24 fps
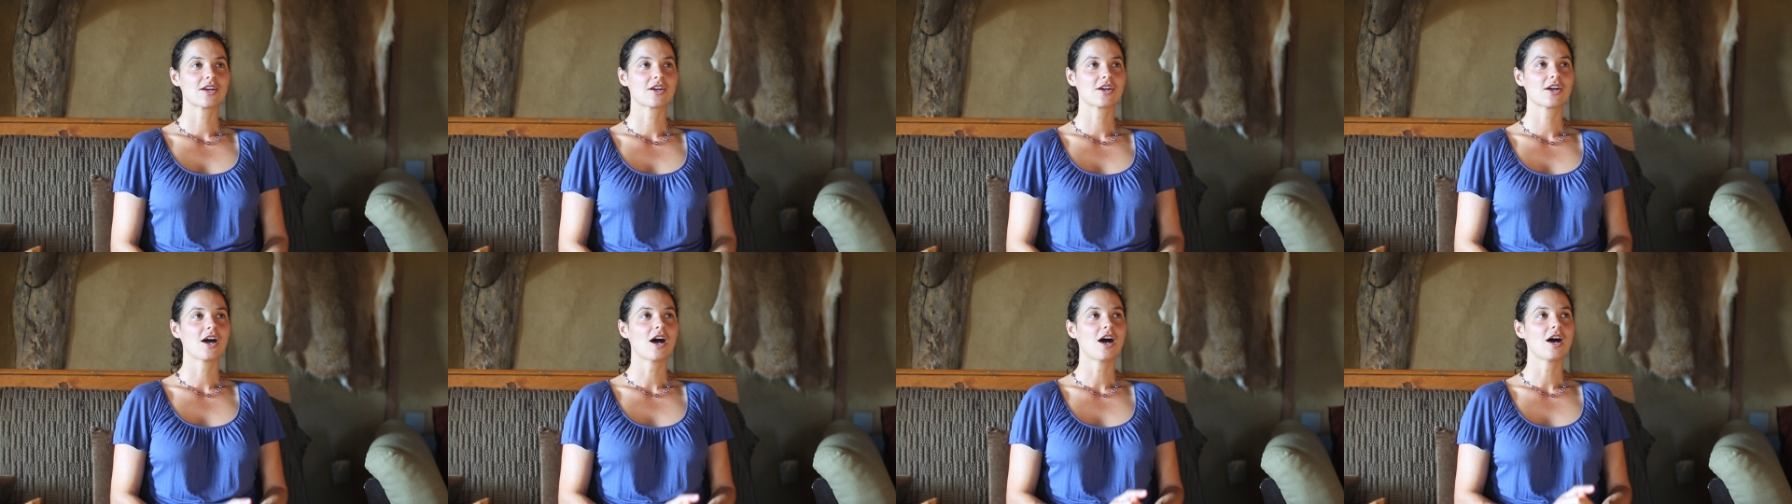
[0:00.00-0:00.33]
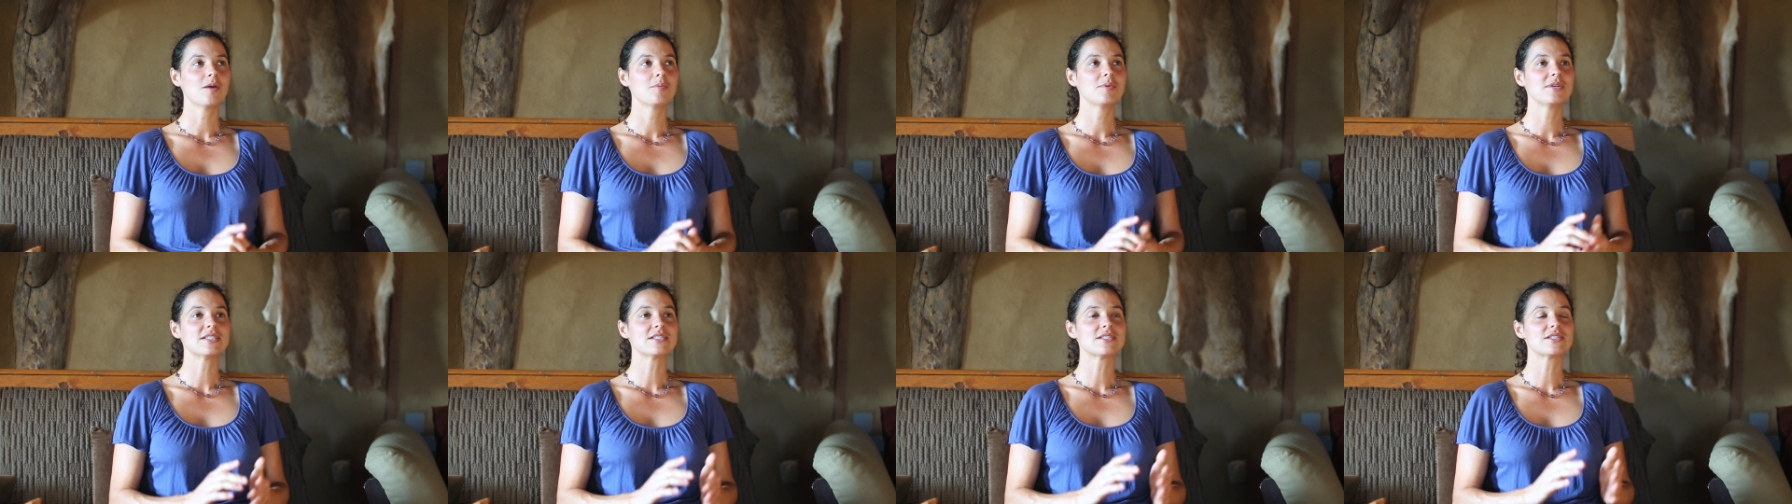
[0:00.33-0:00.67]

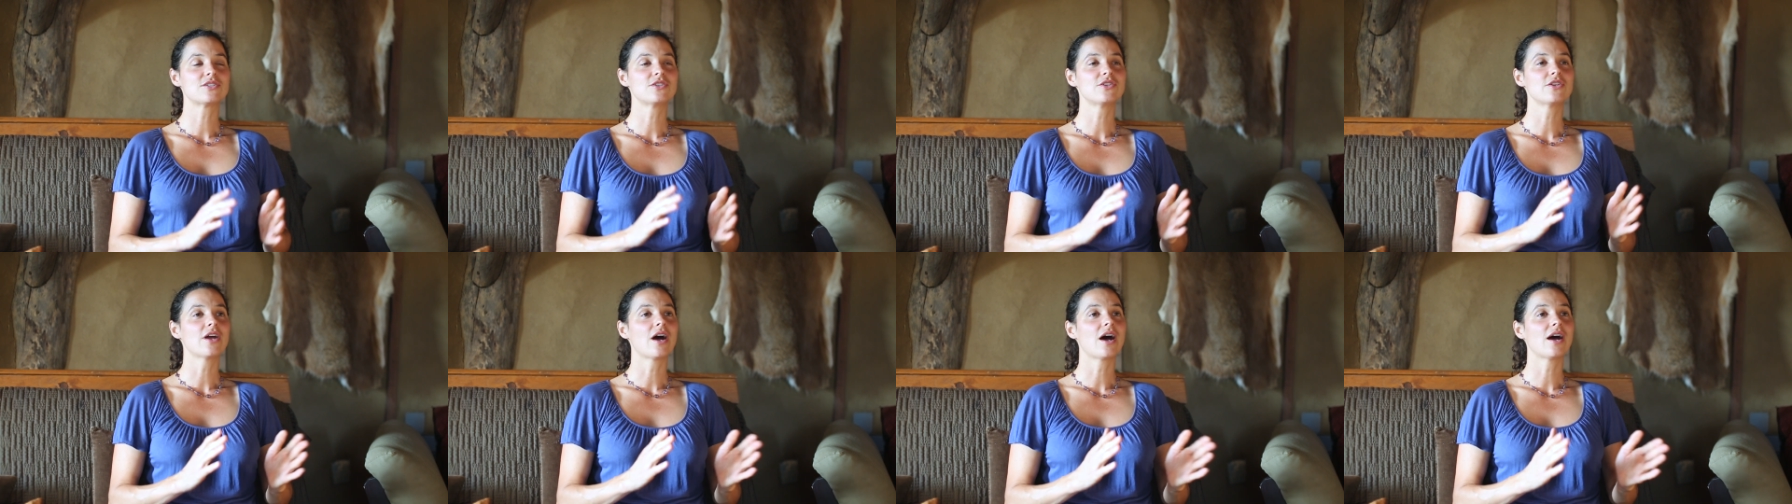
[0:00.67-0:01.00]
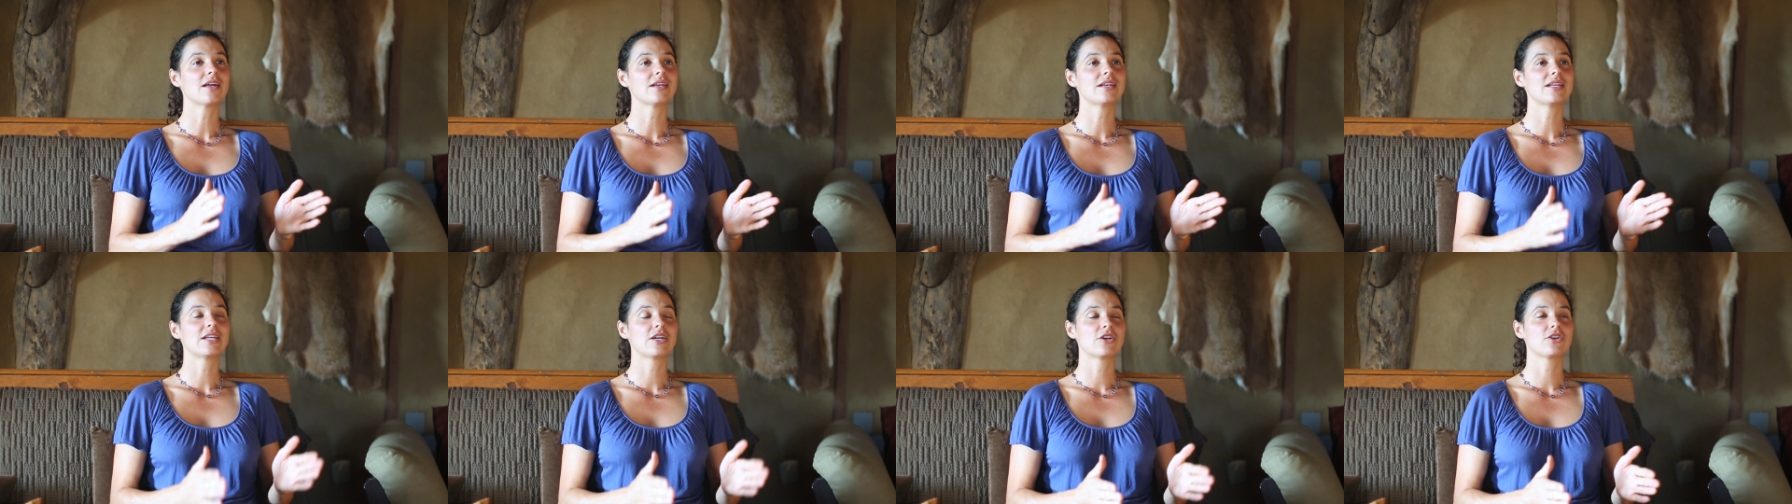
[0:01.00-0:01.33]
cob is
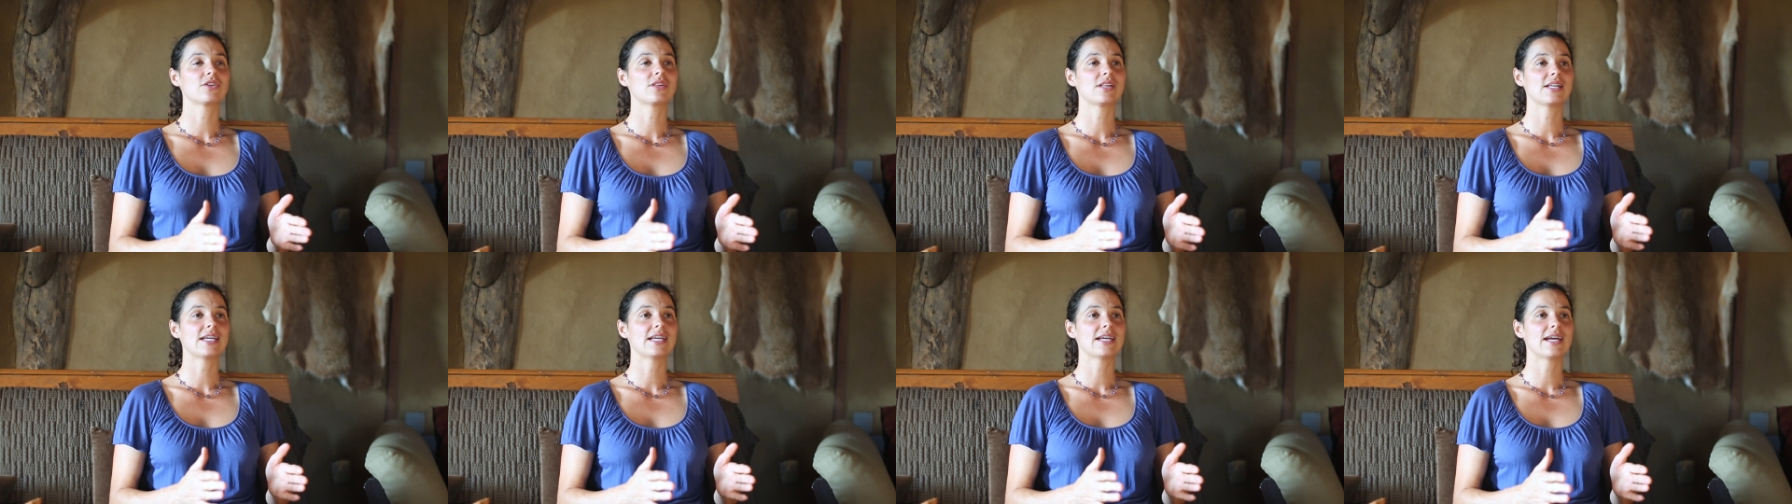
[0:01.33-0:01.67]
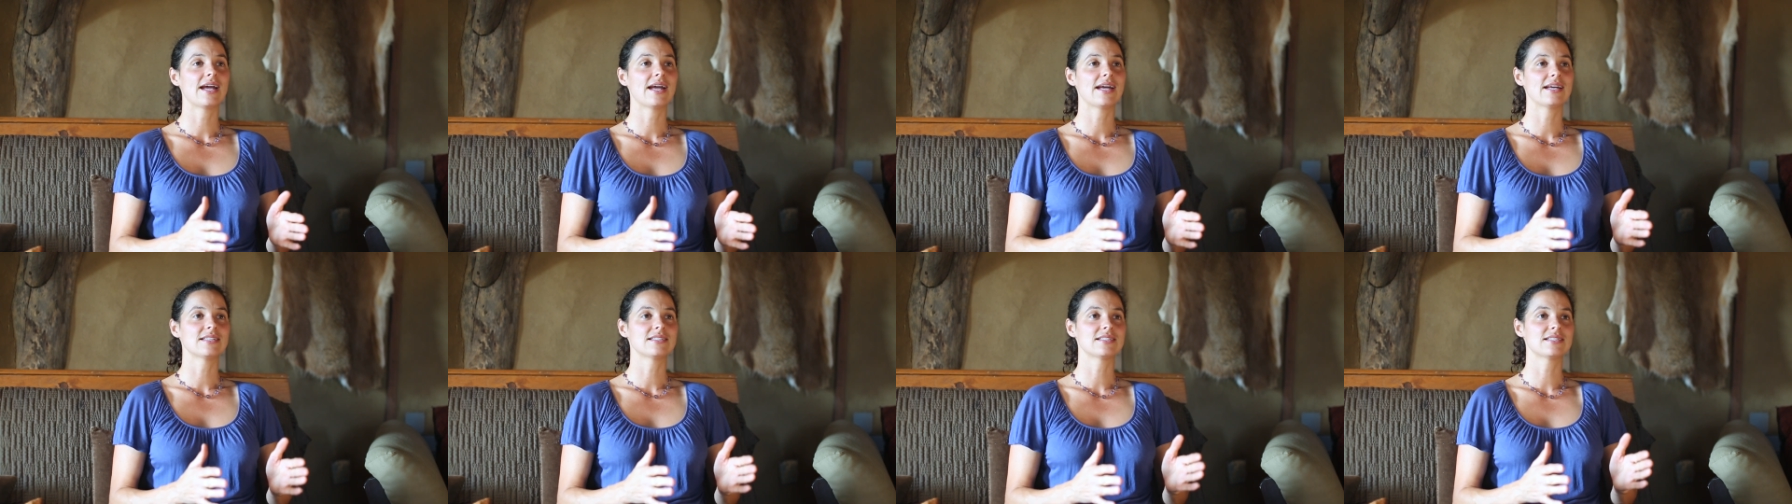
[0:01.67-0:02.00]
not nearly
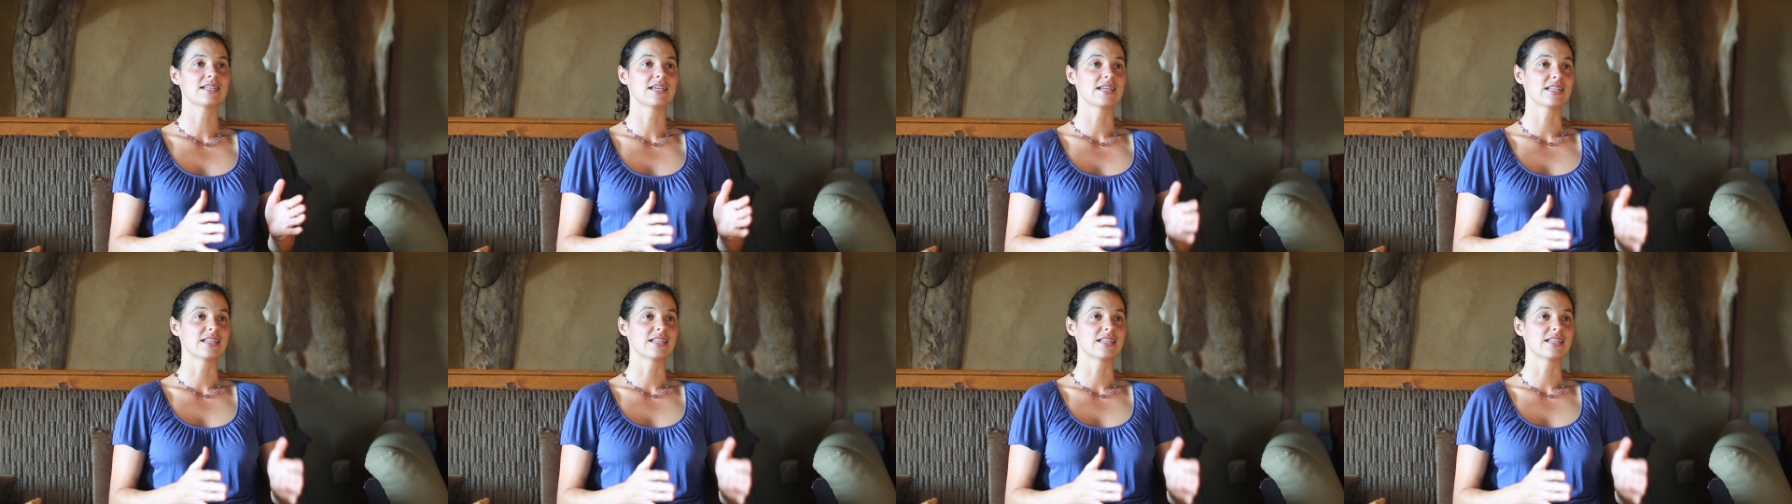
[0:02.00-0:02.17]
as